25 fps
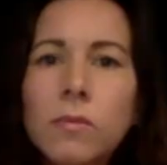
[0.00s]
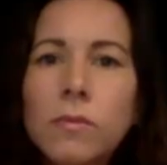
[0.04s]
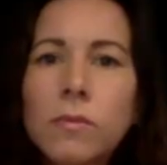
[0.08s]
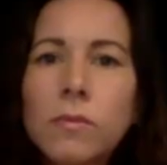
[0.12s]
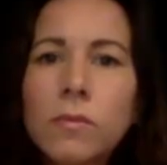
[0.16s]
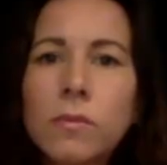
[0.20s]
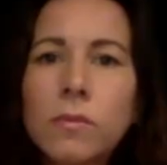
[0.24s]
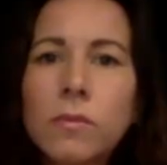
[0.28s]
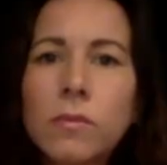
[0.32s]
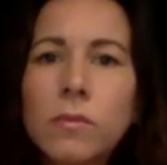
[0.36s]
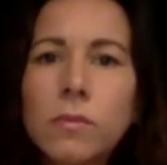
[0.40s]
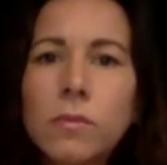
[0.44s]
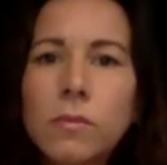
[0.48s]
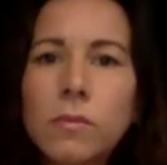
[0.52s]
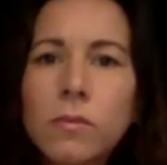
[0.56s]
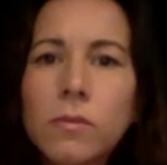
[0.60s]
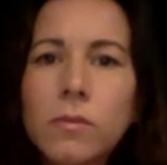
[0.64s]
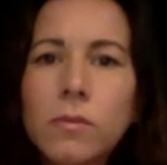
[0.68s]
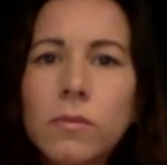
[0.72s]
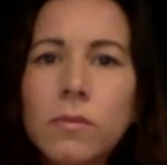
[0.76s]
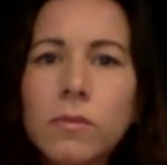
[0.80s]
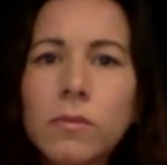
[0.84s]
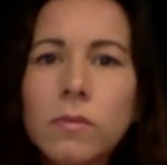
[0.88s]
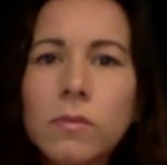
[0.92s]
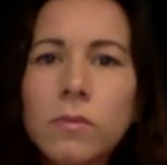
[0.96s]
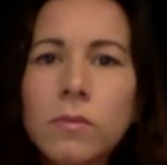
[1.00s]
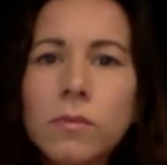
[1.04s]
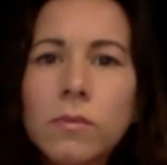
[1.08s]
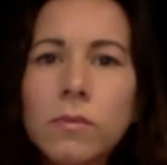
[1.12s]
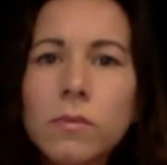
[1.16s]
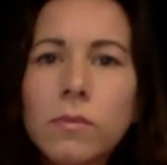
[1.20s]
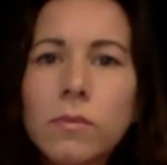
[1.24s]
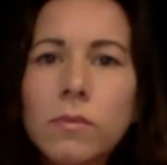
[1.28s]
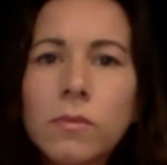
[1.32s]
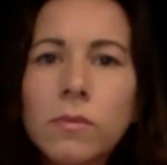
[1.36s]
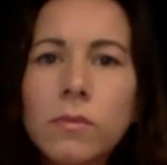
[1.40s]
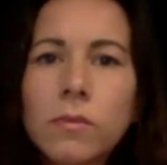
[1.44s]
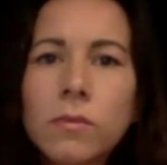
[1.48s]

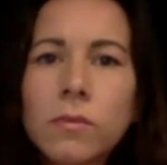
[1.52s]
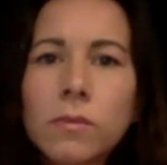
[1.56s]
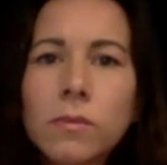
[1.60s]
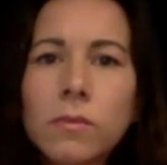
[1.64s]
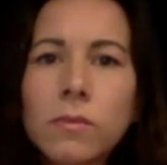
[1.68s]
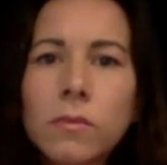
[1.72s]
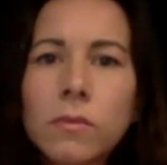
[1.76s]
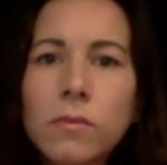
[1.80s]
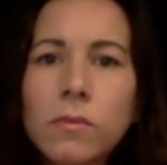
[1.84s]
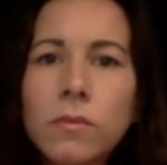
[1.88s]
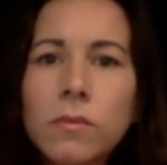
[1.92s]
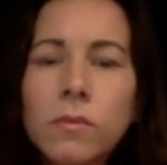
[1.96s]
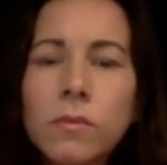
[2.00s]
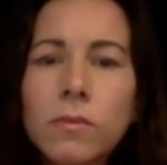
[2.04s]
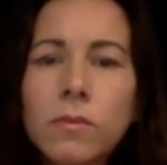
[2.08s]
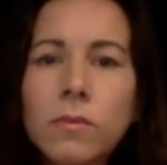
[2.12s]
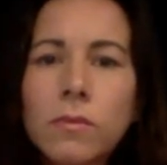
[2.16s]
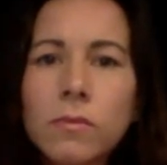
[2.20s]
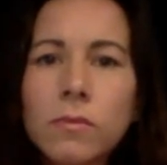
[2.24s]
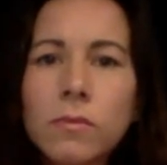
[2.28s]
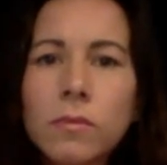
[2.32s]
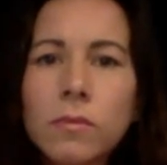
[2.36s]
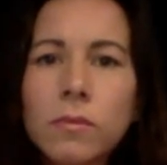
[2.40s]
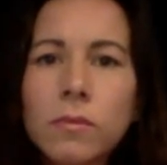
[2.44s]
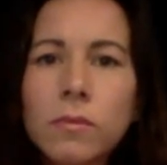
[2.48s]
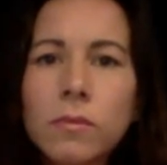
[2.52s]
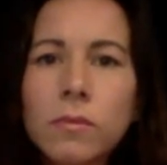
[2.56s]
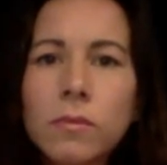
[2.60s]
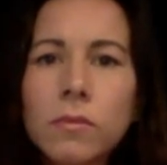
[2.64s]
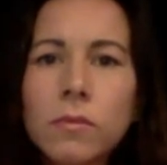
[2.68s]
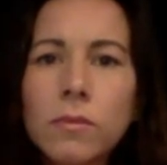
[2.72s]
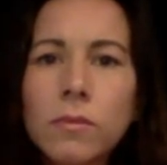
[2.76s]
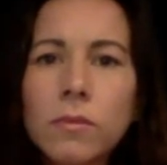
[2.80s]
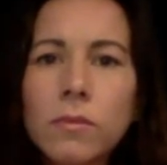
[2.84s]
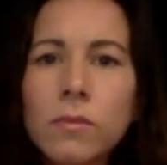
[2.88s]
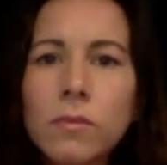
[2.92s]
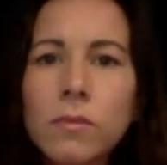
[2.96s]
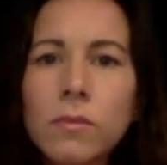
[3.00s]

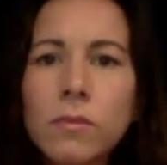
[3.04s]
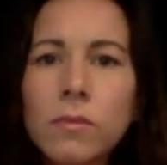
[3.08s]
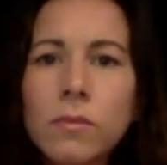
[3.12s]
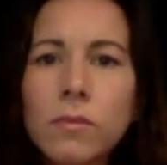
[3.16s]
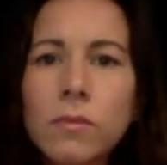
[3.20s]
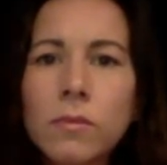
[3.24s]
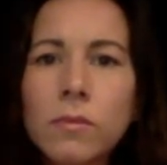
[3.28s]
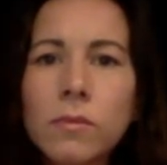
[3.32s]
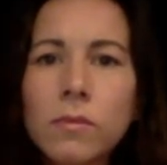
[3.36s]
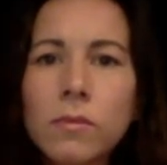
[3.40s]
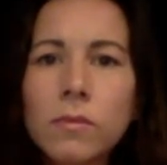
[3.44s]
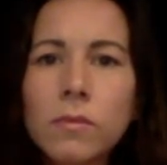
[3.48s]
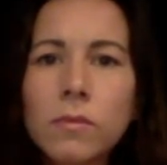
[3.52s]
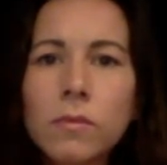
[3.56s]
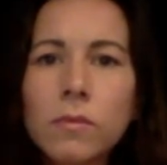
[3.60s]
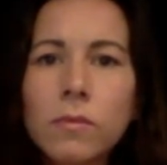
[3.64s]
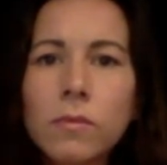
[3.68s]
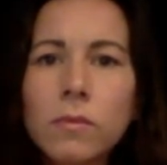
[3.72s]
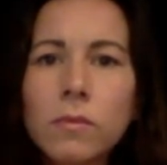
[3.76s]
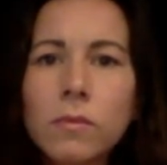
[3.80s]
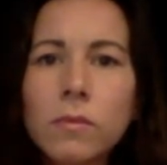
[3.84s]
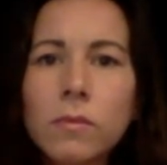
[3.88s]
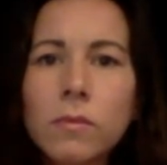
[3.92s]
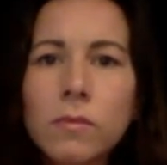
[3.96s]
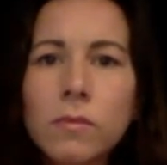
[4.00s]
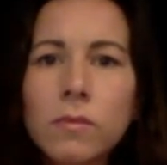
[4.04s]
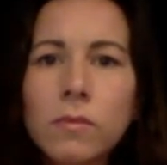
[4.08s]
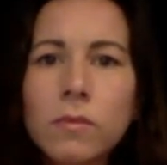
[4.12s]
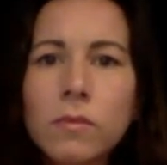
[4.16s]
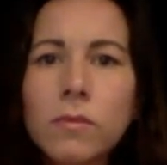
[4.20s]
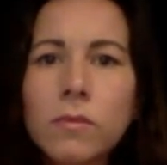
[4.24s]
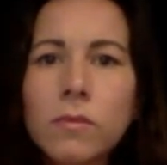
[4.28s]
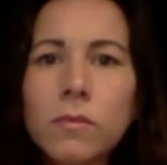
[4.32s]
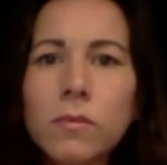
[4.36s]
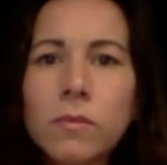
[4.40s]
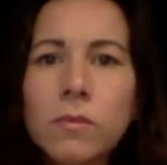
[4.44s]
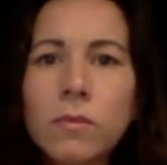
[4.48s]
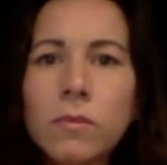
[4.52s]

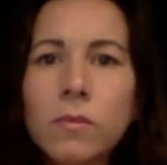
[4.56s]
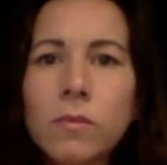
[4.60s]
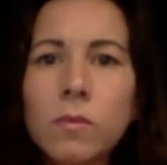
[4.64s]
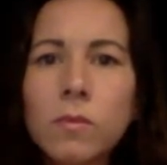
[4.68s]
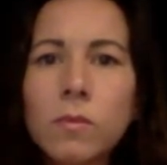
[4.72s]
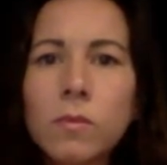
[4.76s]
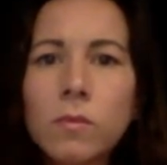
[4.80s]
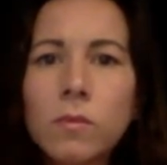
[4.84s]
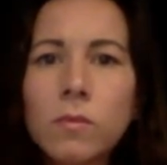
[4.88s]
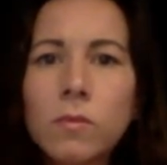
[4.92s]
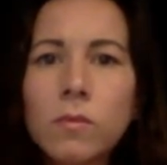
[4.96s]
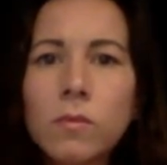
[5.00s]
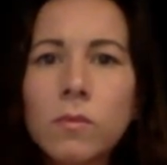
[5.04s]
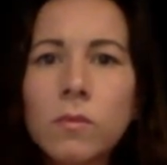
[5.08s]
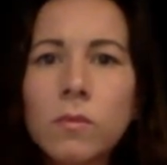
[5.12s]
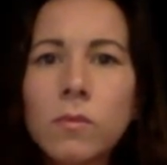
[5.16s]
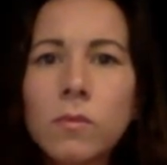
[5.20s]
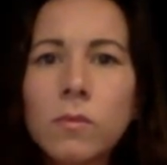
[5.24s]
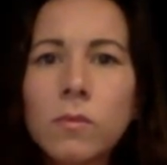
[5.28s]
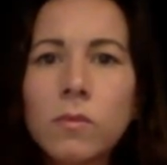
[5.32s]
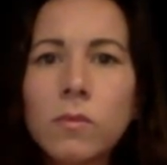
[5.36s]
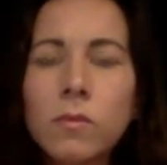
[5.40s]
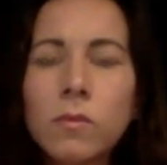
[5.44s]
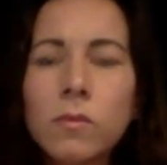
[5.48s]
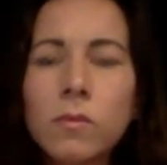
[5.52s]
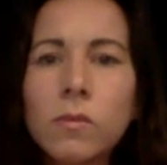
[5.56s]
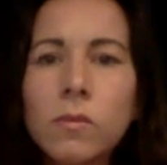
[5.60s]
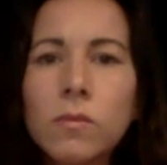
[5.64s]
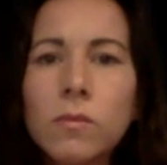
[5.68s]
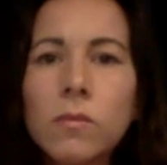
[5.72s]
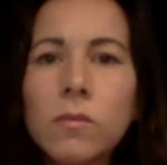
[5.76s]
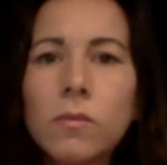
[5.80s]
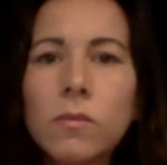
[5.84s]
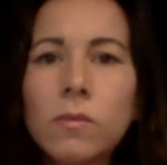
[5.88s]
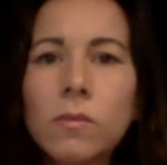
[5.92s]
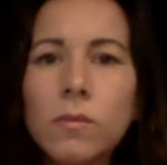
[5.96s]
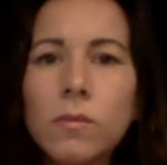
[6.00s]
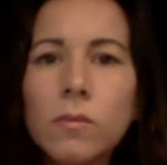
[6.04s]

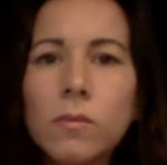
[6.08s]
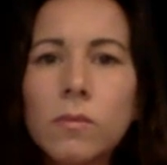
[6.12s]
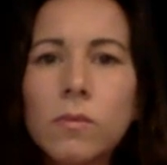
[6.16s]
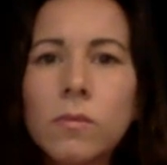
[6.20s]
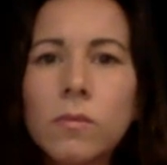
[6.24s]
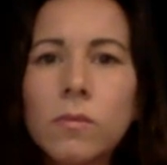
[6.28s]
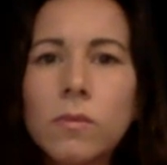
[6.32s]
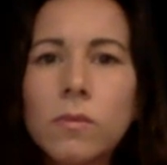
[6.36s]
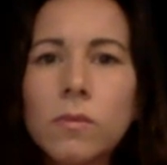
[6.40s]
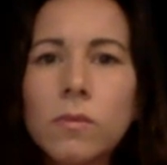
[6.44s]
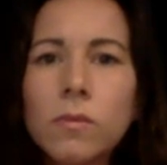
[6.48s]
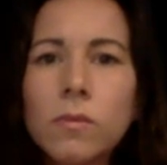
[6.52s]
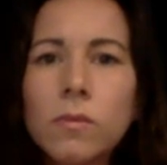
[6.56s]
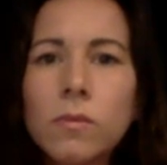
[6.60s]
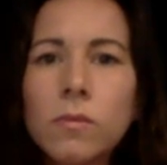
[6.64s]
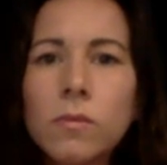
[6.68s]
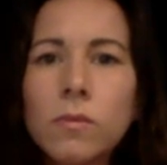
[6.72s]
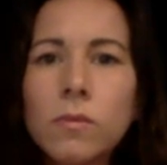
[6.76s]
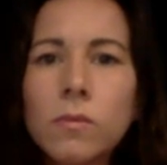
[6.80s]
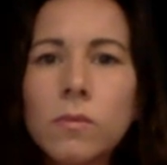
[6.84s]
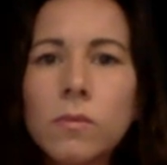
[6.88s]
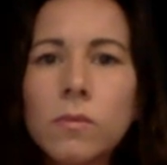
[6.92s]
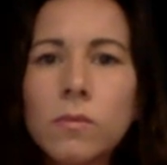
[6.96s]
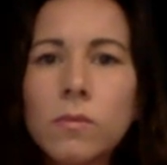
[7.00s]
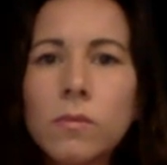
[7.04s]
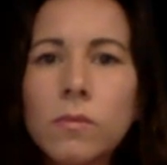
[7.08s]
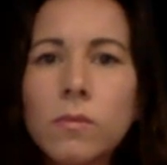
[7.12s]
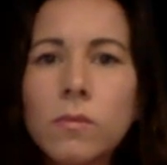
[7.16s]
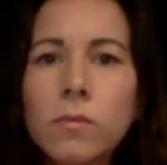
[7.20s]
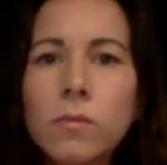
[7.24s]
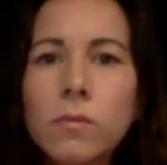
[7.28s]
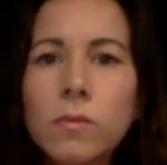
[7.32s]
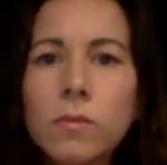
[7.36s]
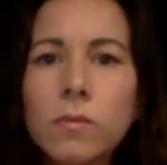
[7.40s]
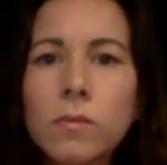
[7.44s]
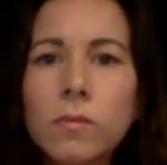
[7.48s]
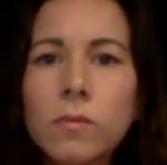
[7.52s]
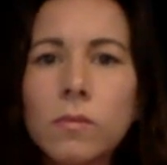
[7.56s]

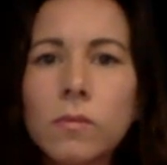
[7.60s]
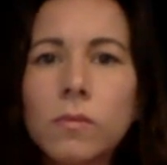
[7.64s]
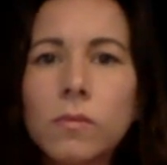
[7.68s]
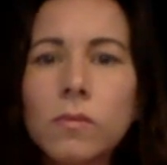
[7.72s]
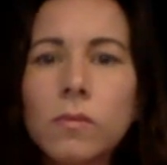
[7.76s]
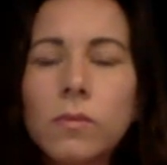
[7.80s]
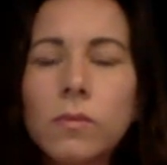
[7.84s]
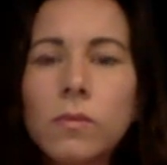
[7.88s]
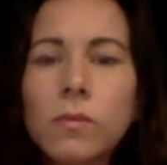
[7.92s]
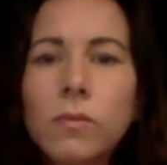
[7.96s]
[no speech]